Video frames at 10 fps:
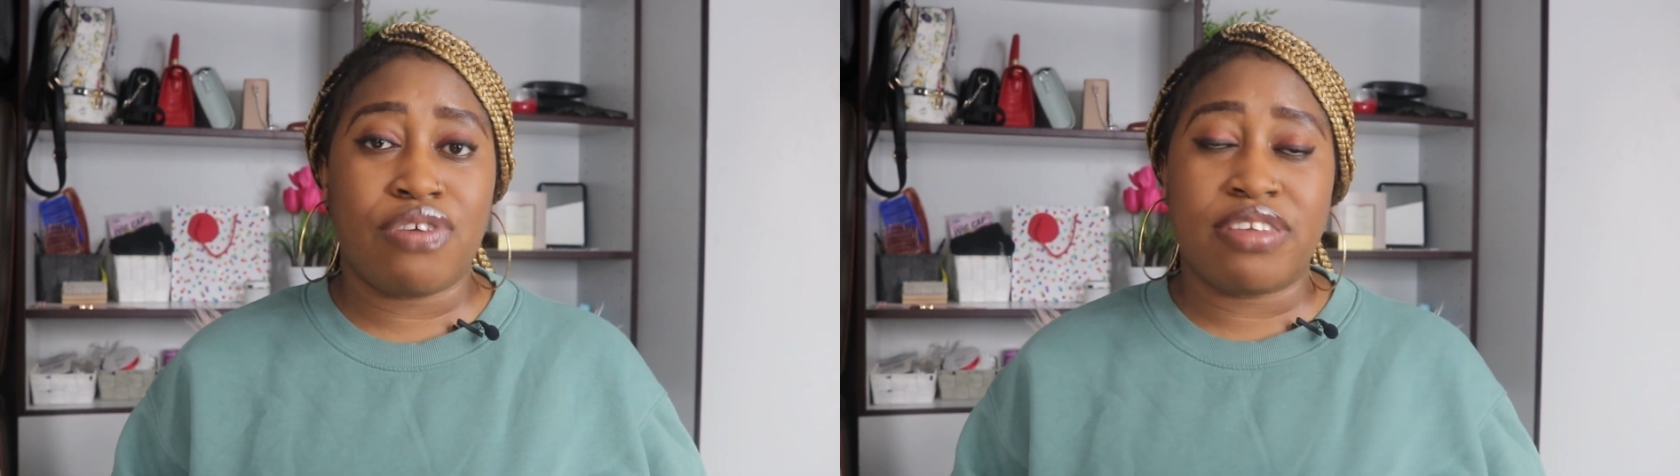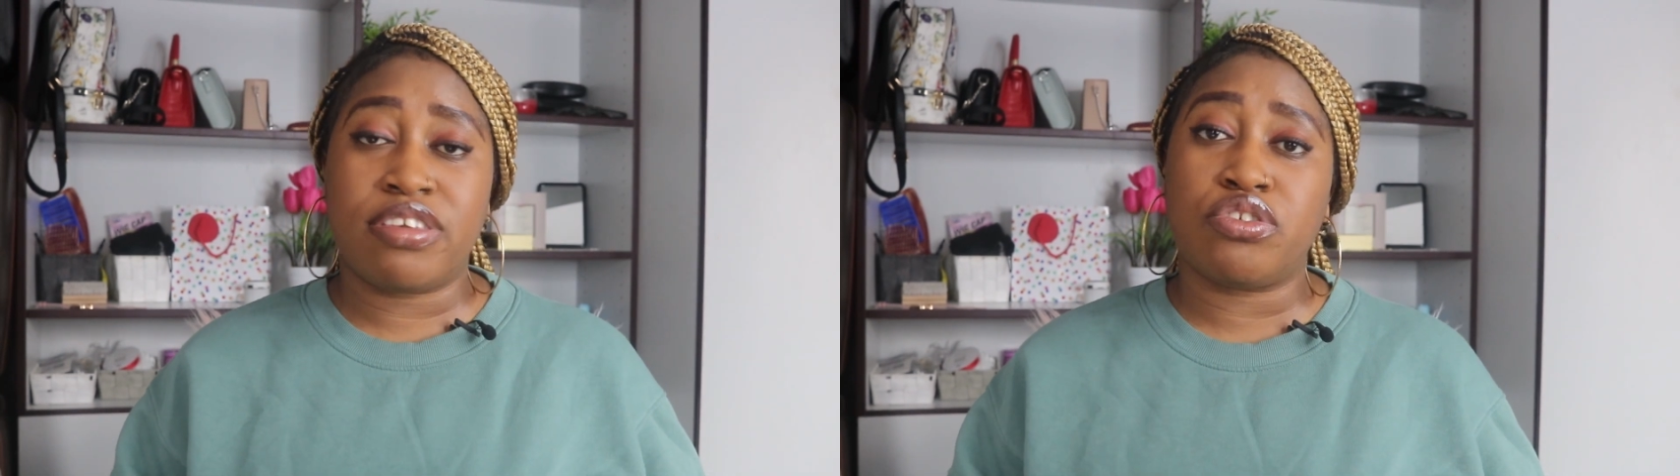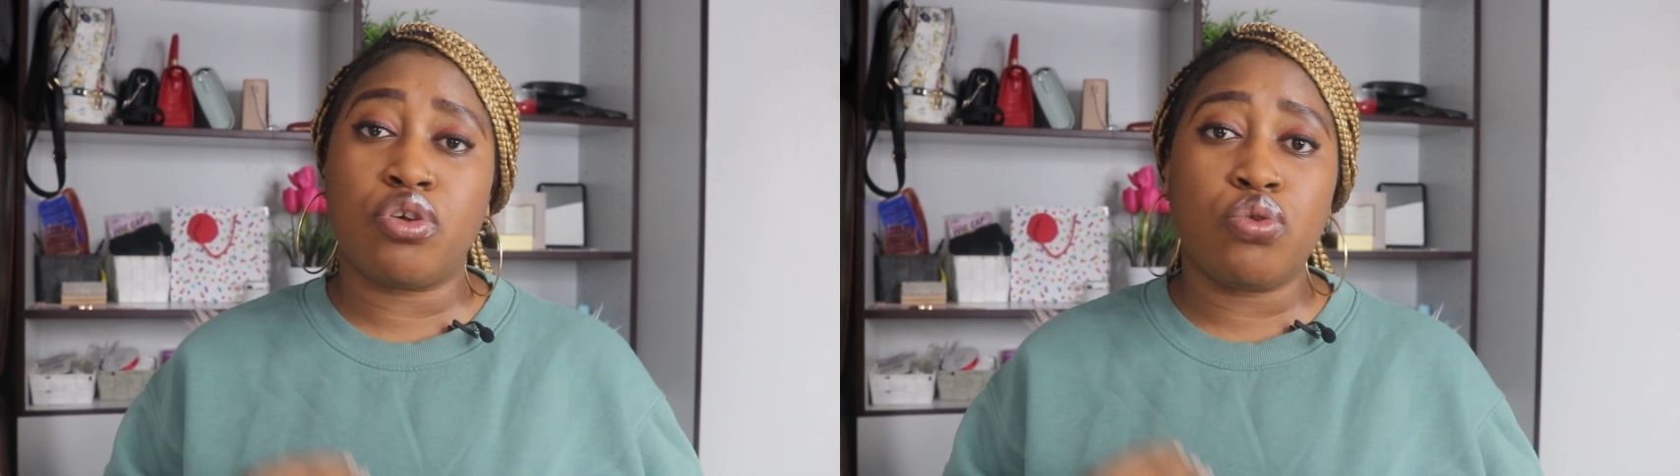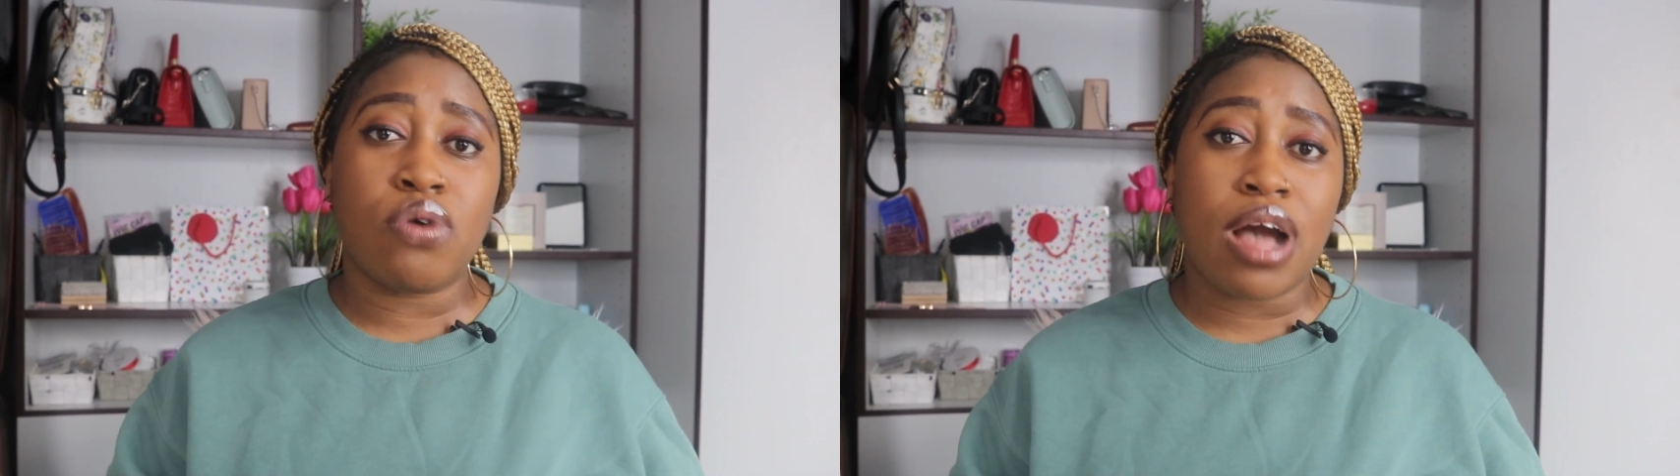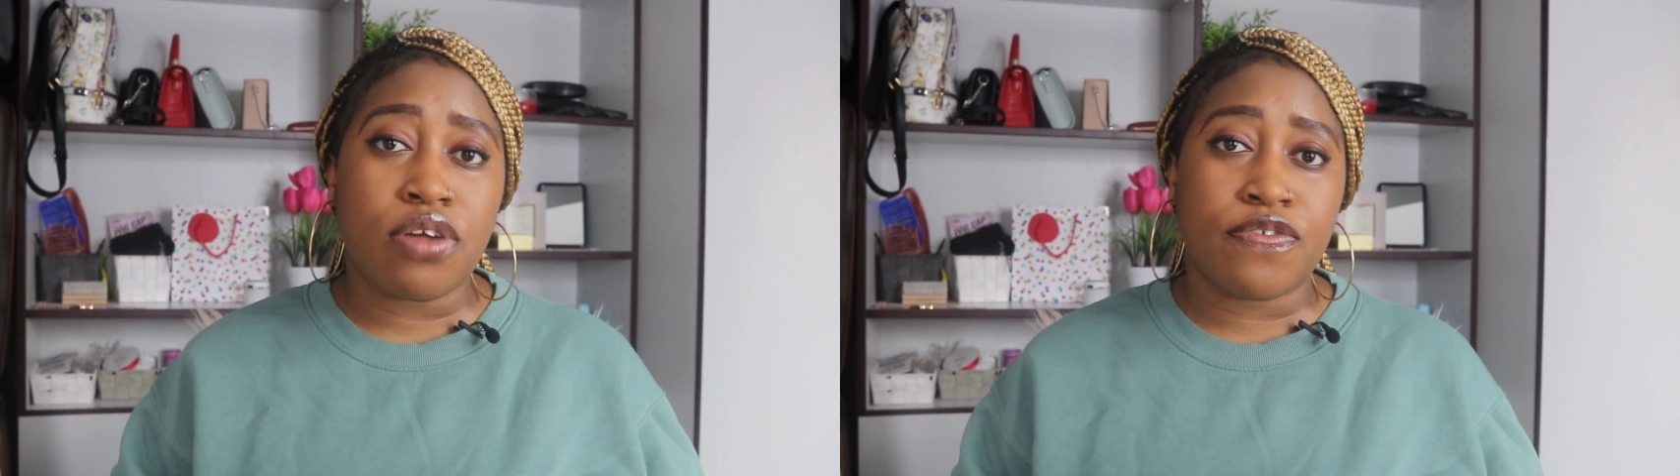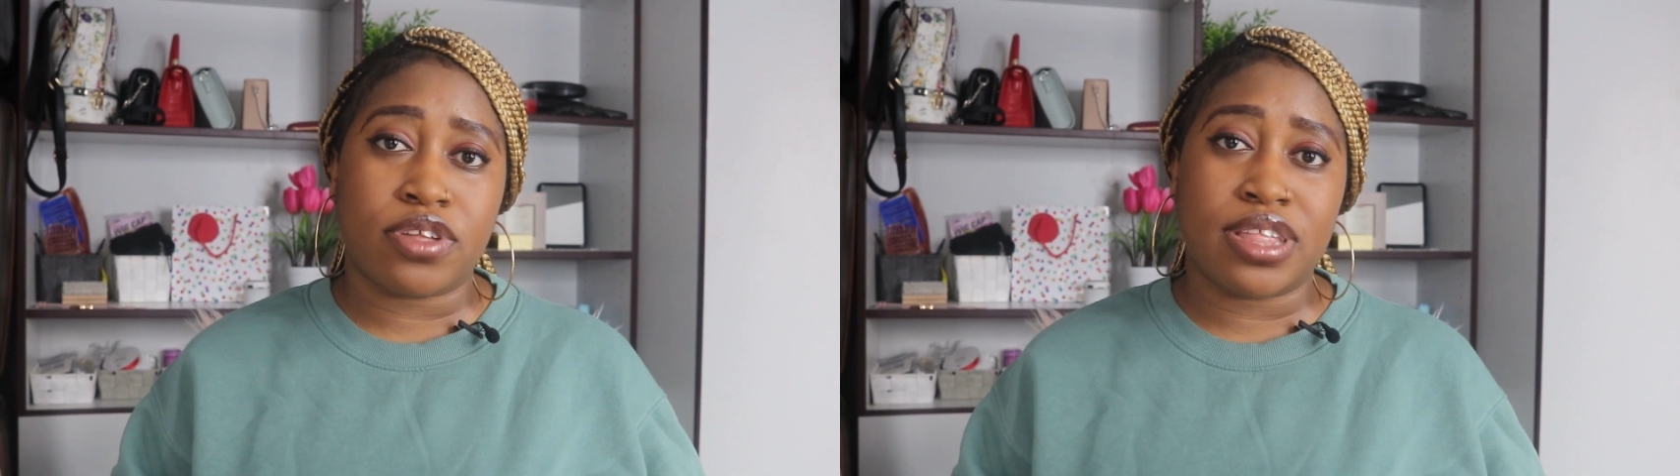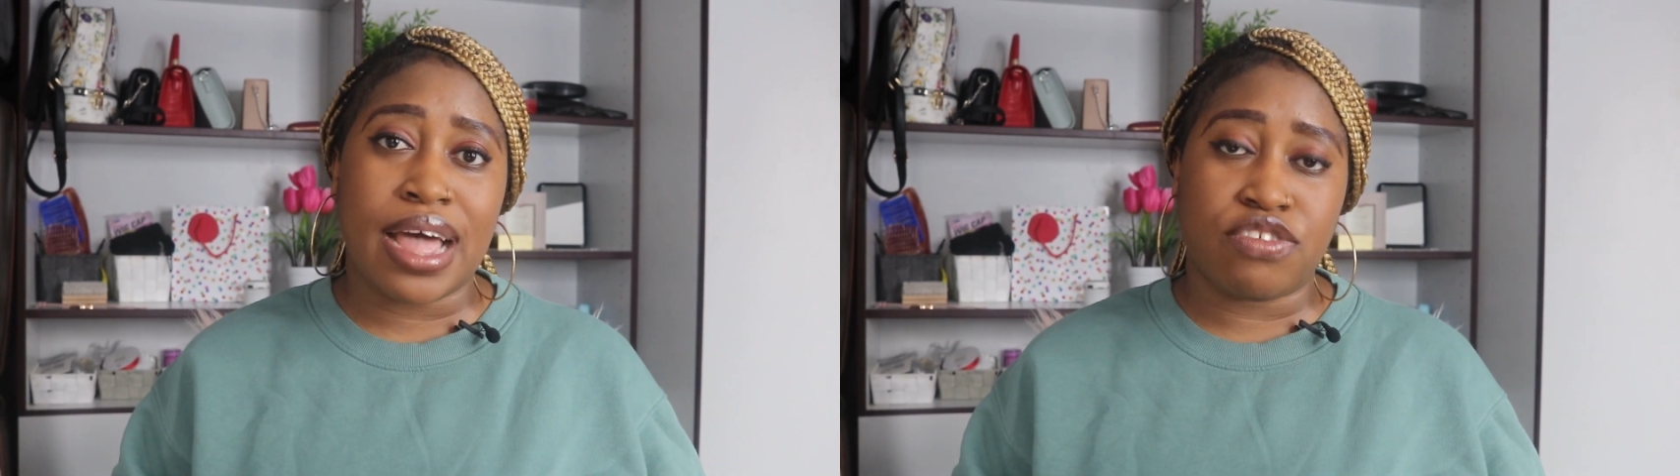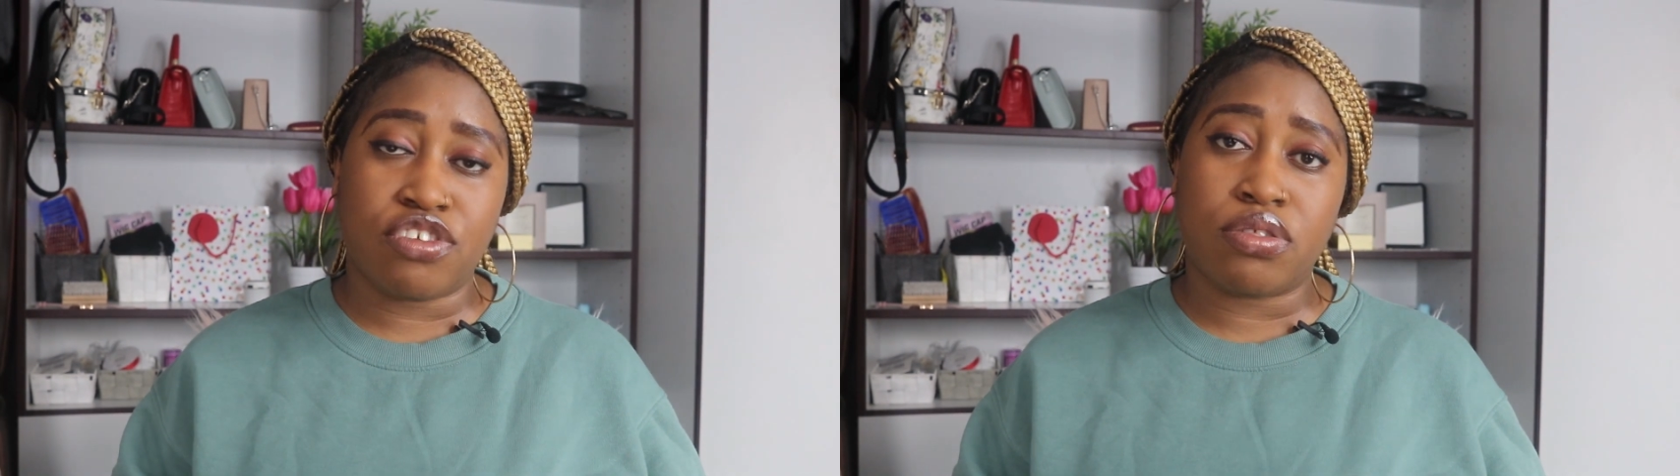translate. So look out for that.